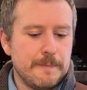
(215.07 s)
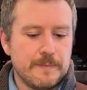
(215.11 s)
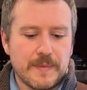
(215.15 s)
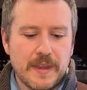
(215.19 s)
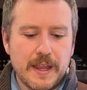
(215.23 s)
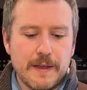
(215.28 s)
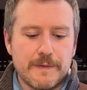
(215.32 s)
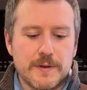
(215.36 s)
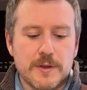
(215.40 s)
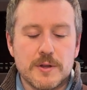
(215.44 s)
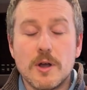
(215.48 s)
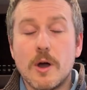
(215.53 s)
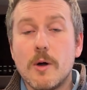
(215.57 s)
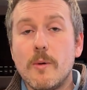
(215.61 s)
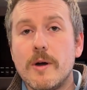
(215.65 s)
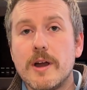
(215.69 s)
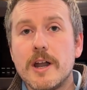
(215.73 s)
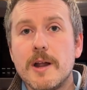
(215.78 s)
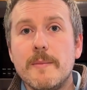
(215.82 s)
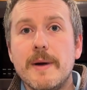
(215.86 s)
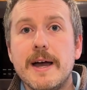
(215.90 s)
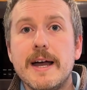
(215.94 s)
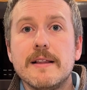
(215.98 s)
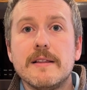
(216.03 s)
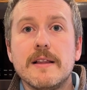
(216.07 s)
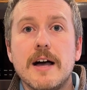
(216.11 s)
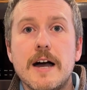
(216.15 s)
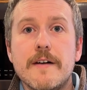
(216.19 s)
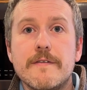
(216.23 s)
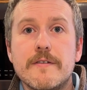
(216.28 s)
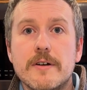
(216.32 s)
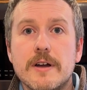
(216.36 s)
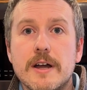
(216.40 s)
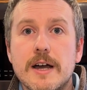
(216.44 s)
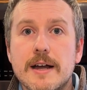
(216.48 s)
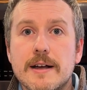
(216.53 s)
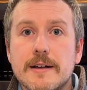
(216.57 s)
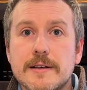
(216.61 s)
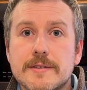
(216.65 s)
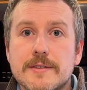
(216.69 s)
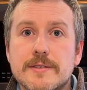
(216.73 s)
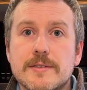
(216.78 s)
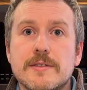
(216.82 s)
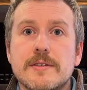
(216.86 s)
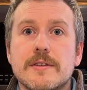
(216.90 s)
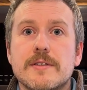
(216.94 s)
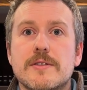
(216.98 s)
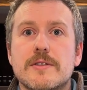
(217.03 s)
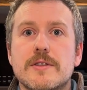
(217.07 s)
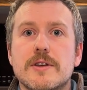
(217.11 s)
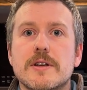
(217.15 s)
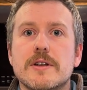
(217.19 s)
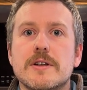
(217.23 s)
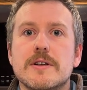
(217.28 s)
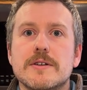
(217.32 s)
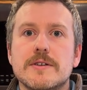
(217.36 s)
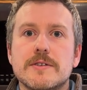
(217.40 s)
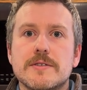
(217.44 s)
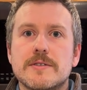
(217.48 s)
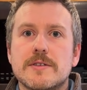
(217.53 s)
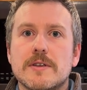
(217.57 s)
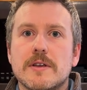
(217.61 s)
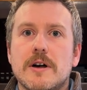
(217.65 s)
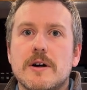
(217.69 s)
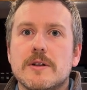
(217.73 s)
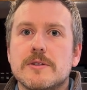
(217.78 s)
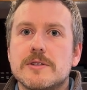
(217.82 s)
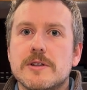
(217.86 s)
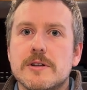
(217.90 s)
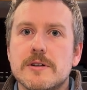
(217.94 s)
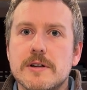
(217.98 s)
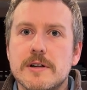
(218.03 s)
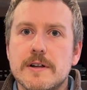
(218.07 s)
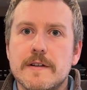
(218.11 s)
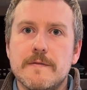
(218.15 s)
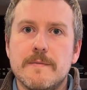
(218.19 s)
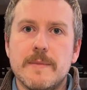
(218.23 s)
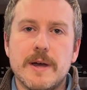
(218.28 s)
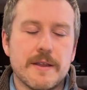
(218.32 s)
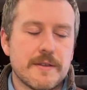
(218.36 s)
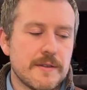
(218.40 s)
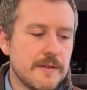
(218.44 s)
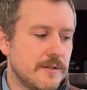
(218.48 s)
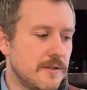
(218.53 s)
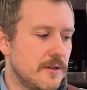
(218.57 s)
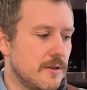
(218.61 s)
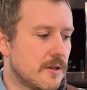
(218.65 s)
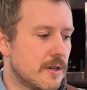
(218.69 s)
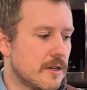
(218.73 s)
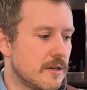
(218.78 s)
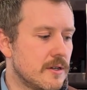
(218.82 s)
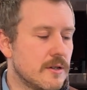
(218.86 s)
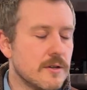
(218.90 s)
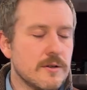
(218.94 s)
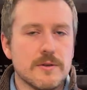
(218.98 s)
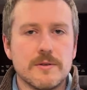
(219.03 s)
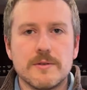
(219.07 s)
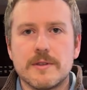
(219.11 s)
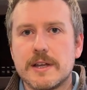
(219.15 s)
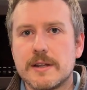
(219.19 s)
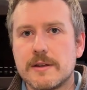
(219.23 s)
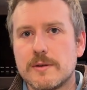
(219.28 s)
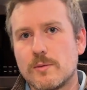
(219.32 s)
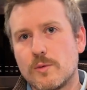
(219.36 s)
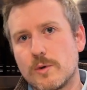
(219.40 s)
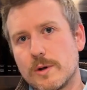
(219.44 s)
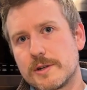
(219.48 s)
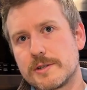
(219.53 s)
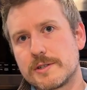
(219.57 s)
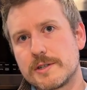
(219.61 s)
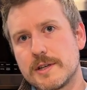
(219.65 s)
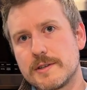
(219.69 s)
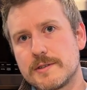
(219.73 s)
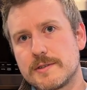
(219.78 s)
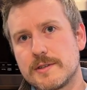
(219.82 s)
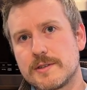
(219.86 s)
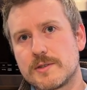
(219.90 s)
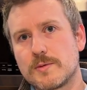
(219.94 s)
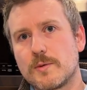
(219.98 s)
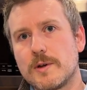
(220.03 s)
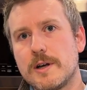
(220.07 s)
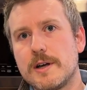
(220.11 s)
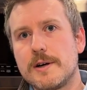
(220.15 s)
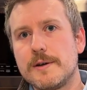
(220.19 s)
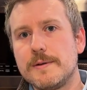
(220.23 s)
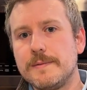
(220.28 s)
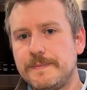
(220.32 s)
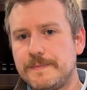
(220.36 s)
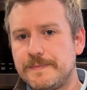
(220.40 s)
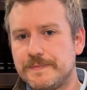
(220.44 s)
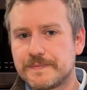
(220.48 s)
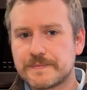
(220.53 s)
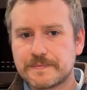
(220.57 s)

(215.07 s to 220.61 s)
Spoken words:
If you don't want to buy lava rocks, there's alternative methods you can do that work just as well.